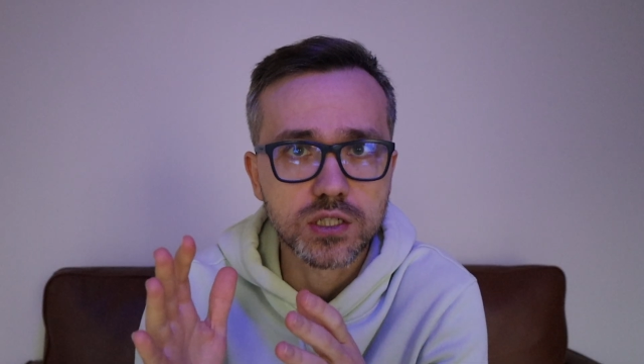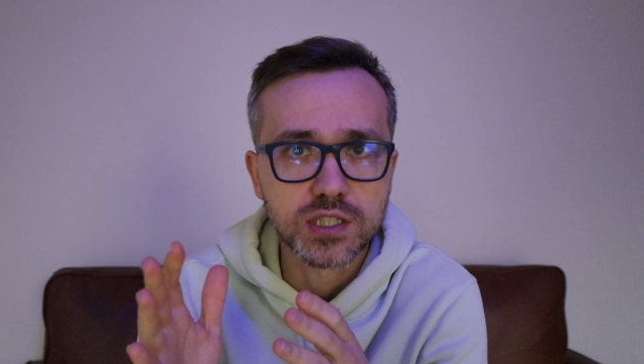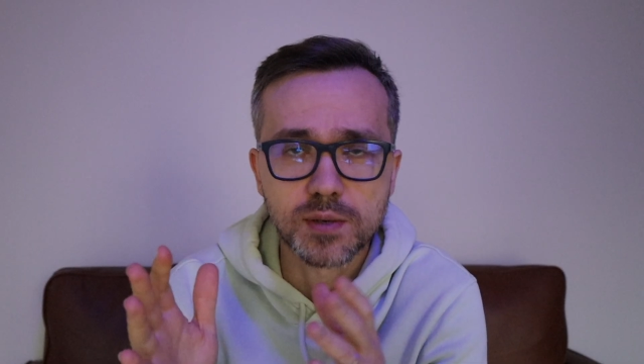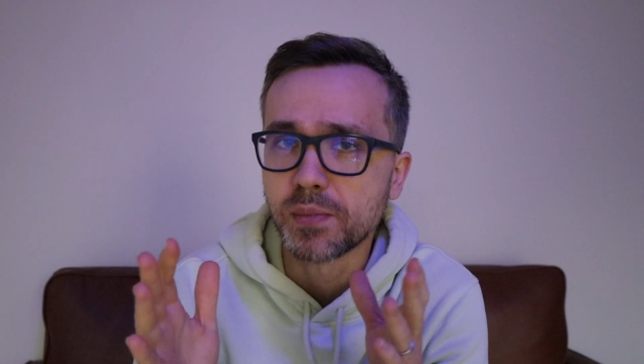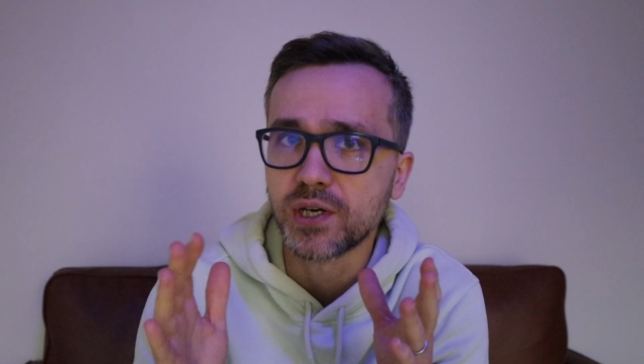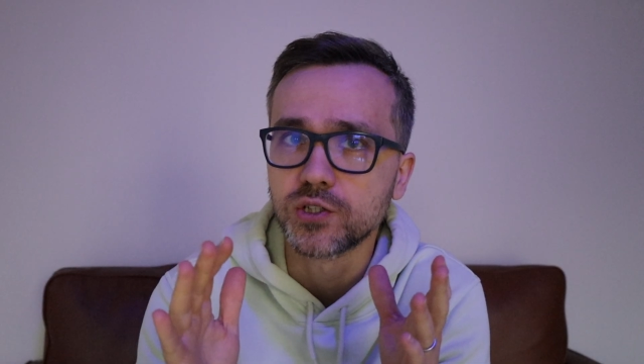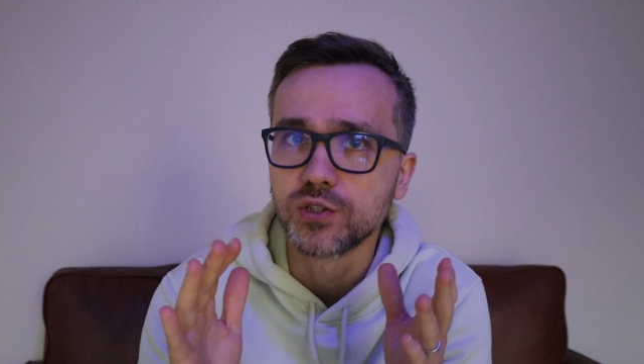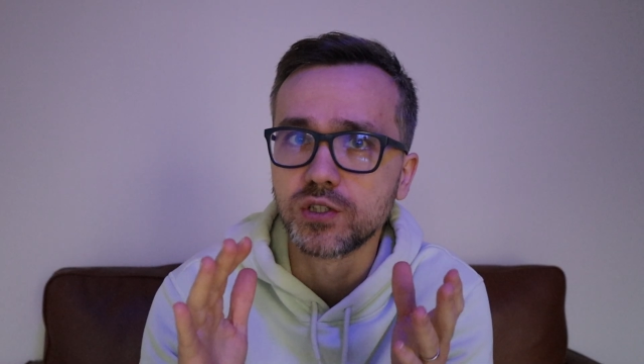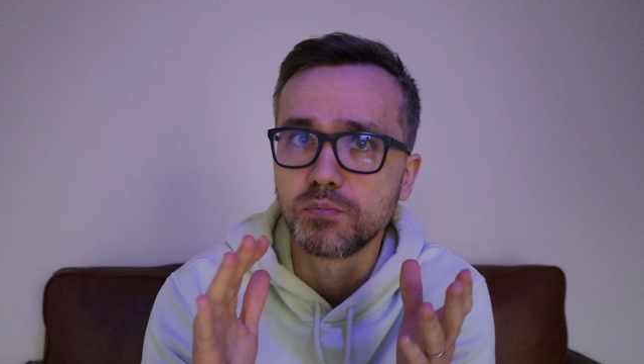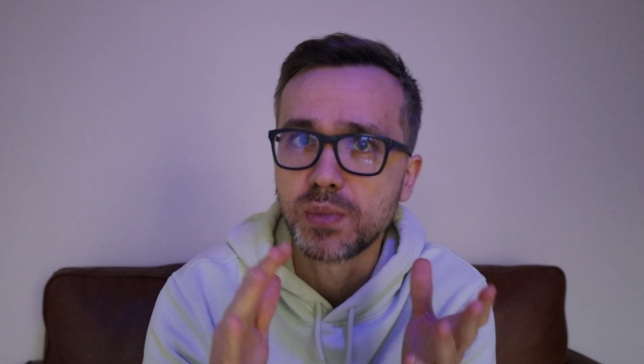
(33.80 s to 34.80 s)
compared
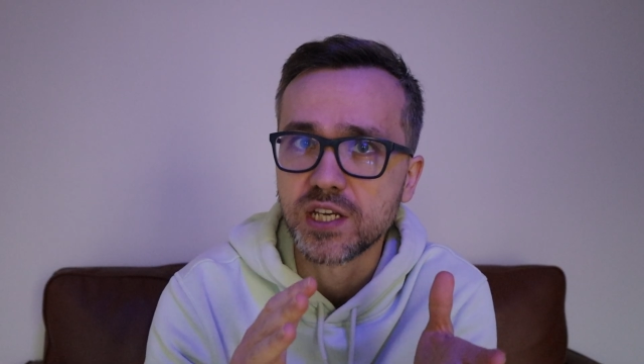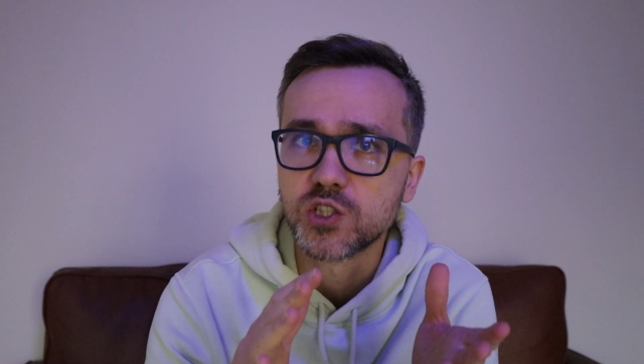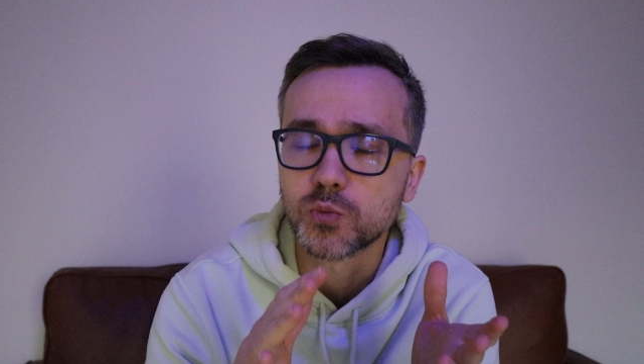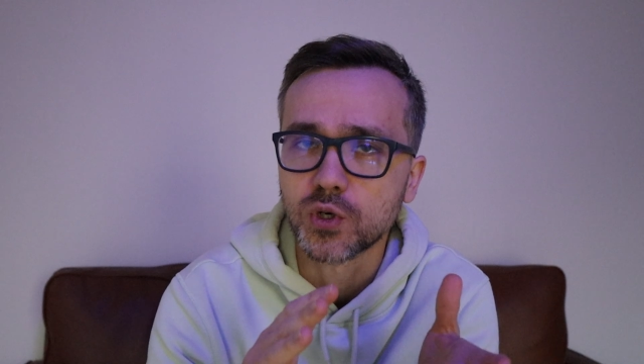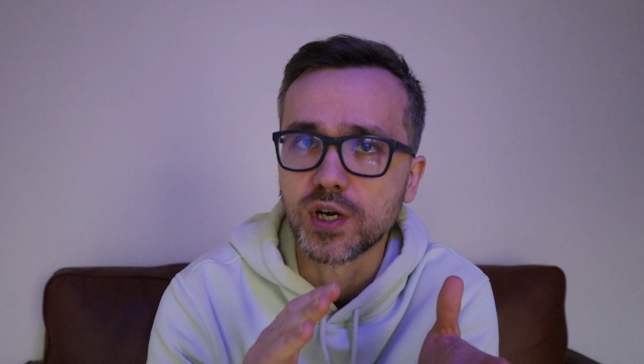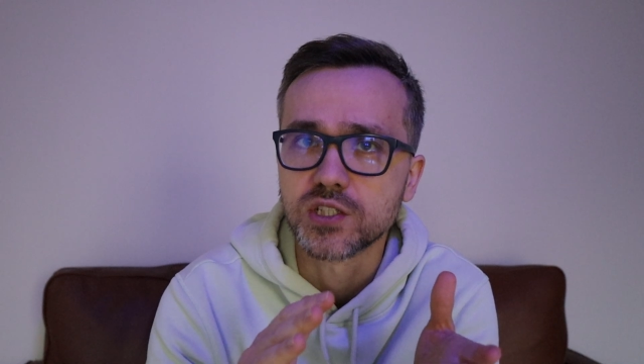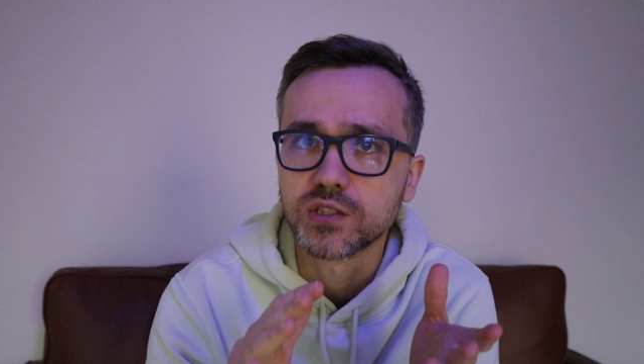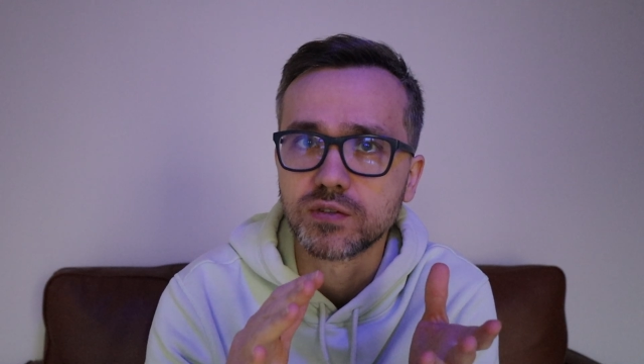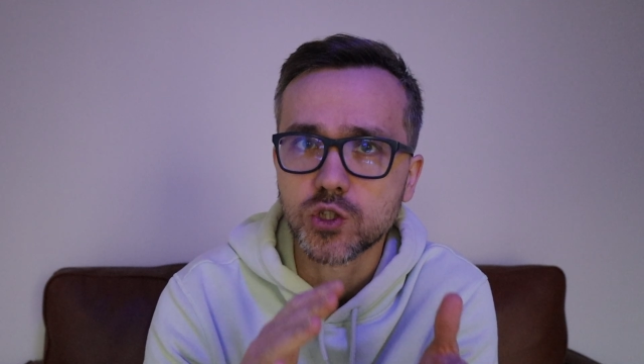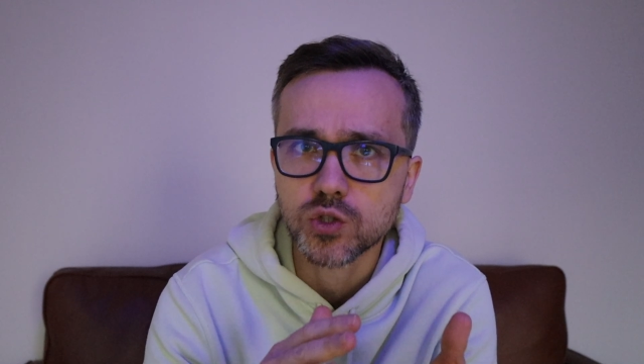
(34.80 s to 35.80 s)
to the base price
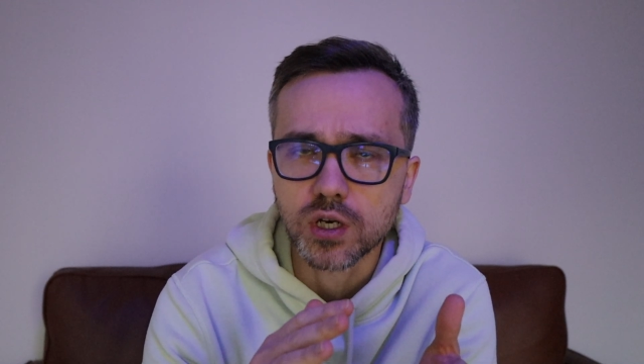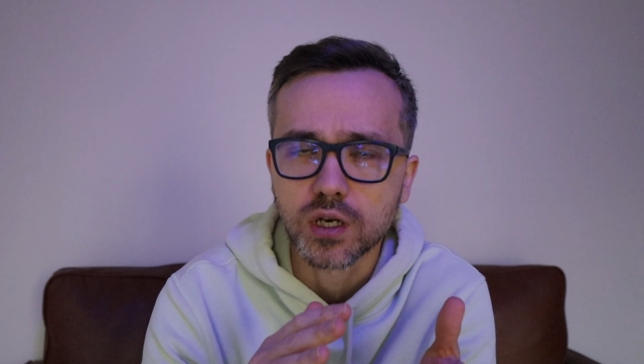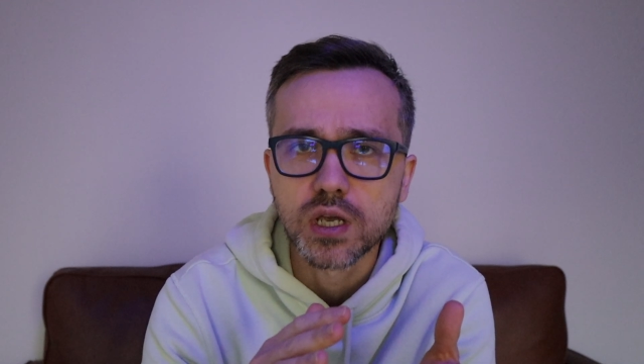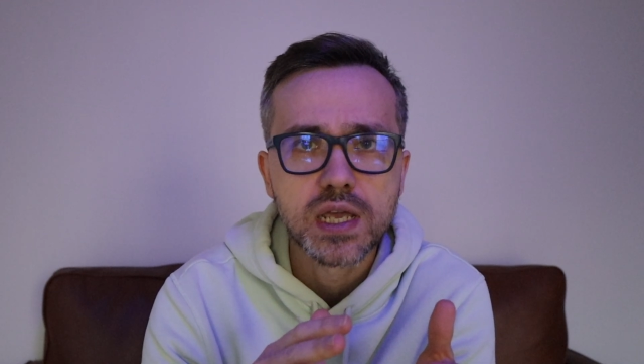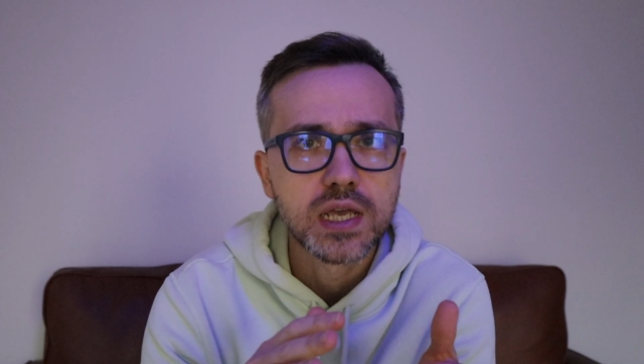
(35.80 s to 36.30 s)
of a truck.